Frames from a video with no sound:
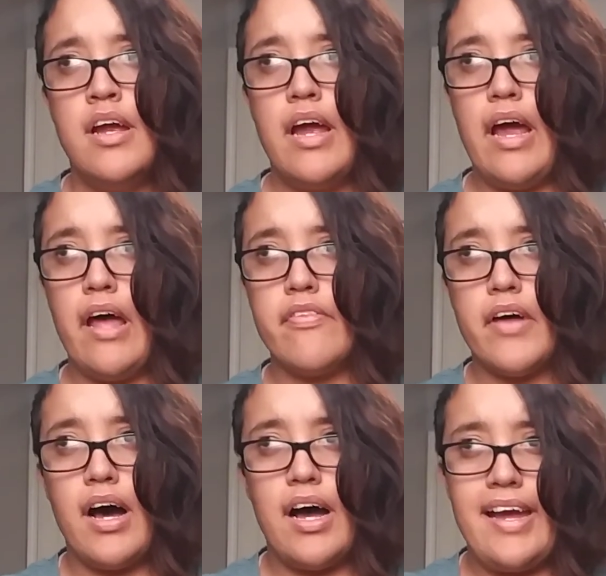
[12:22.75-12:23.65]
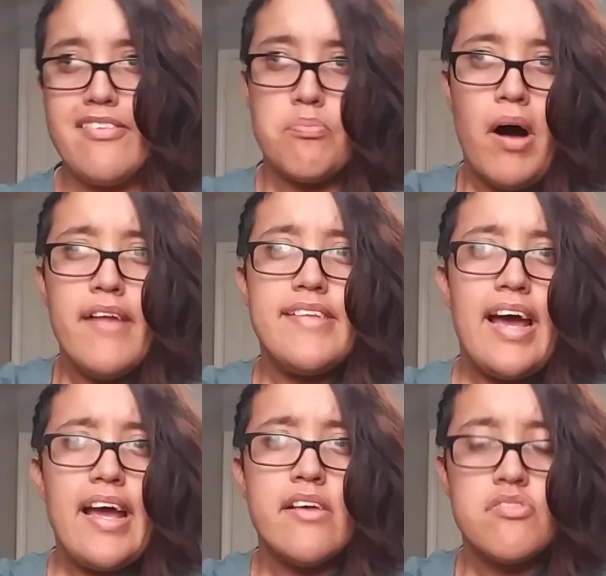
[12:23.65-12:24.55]
And it's
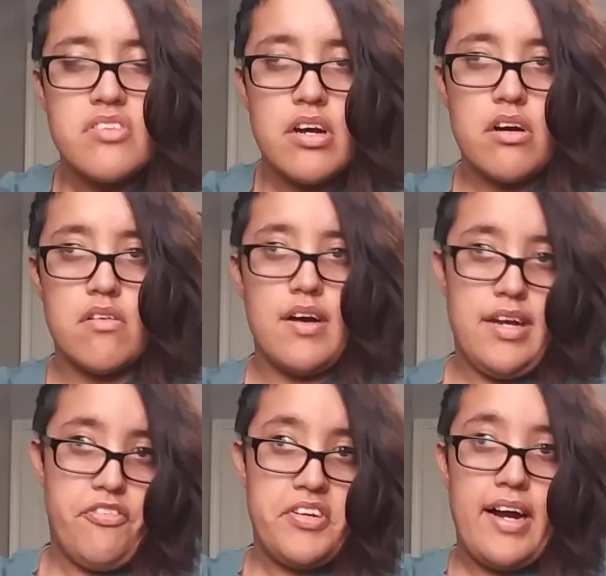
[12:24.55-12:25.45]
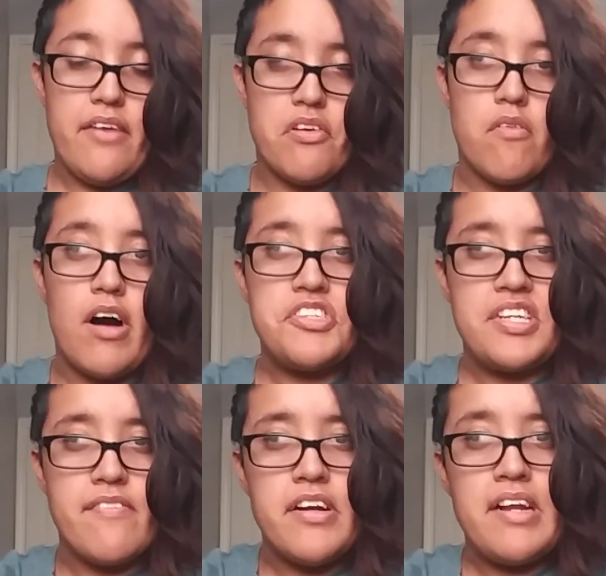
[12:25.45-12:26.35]
Monday, so if you guys are
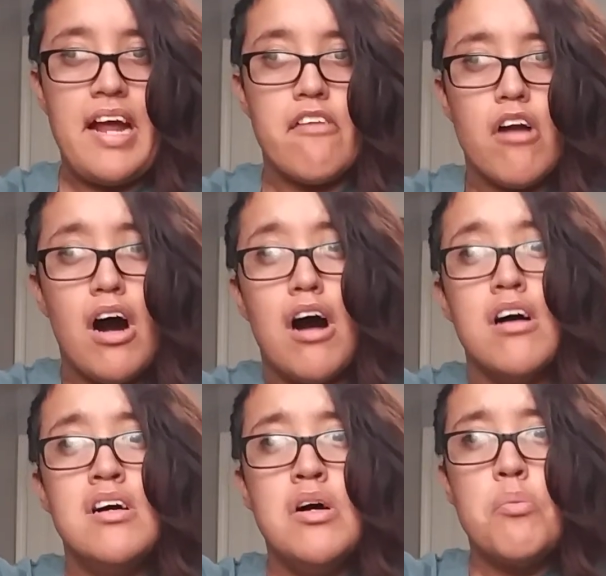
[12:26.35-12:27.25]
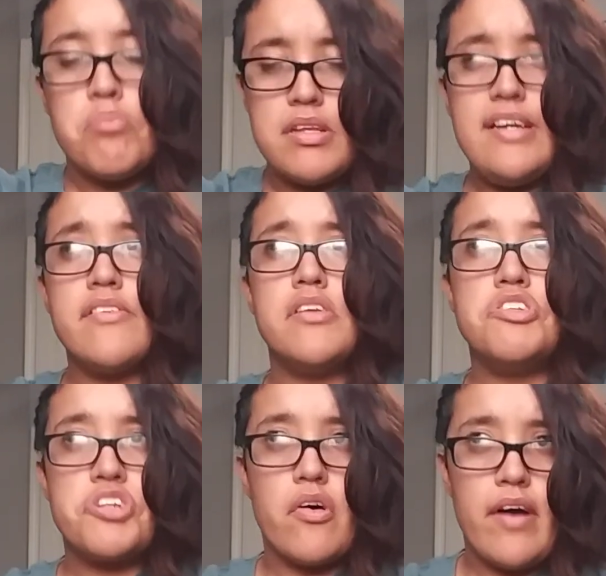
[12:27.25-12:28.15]
watching Monday Night Raw, please
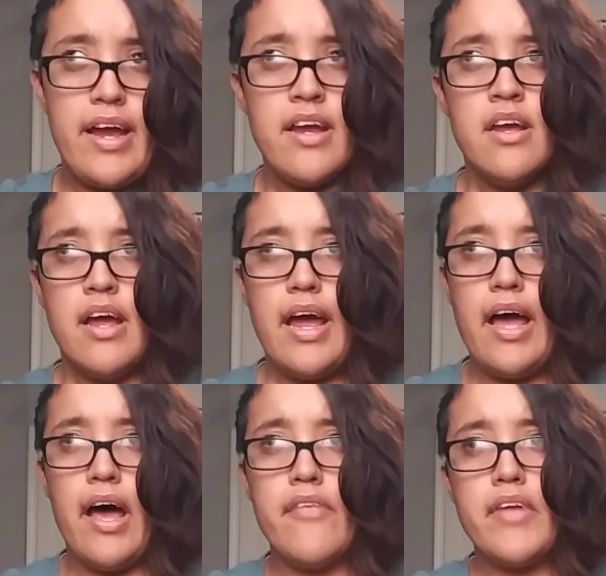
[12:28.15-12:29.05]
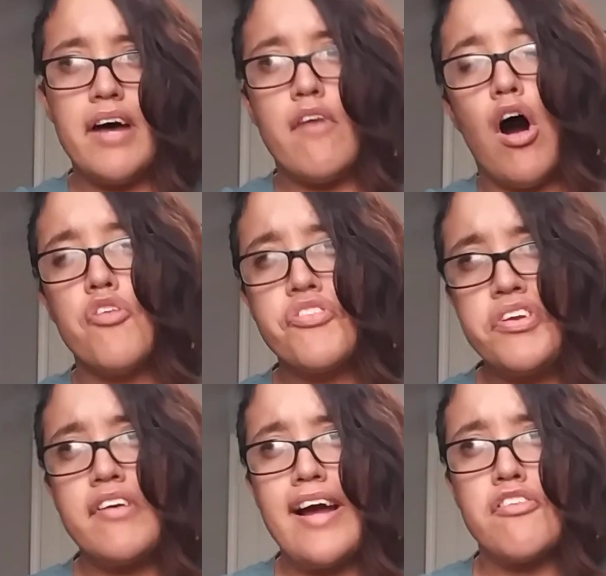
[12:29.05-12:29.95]
enjoy. And I'll see
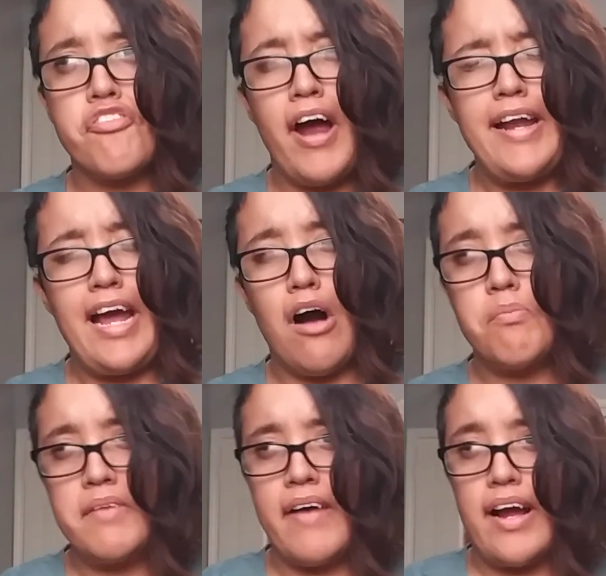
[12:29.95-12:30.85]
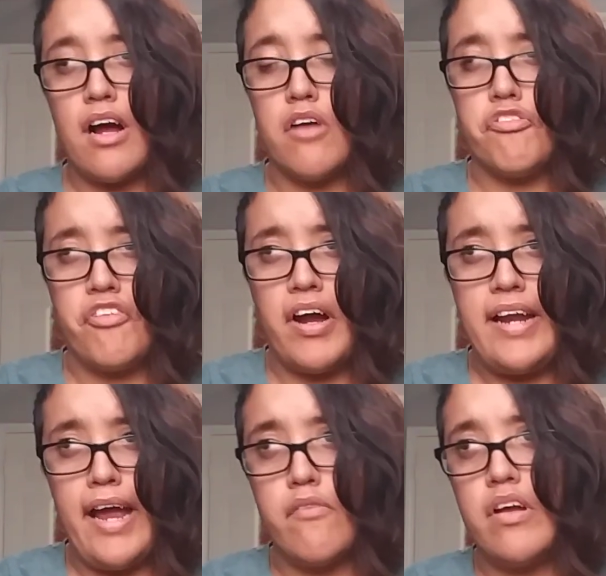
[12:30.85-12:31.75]
you guys Friday. I'll be back on
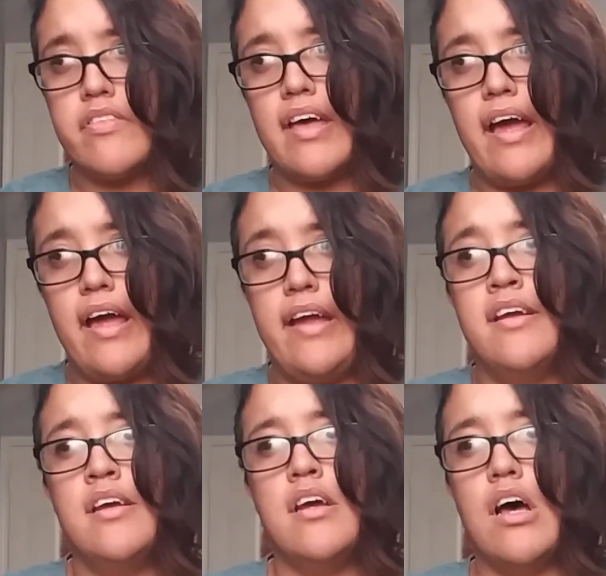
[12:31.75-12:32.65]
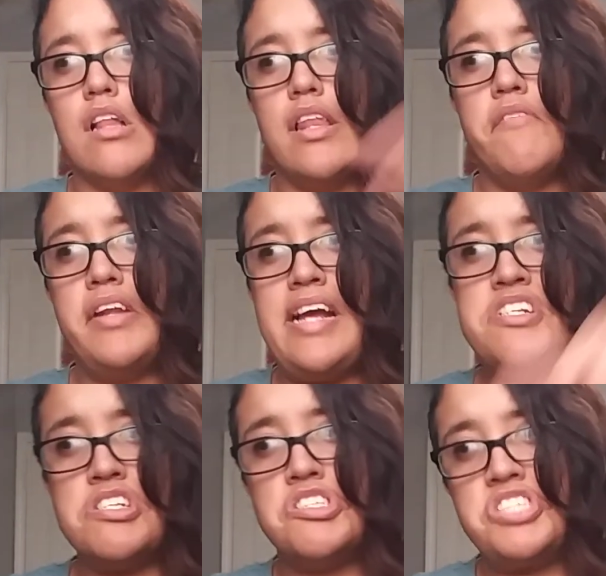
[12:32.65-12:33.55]
Friday with a
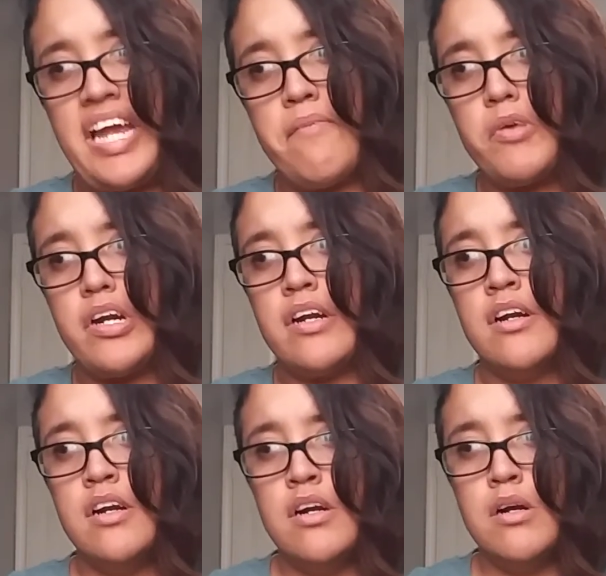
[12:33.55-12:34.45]
Elimination Chamber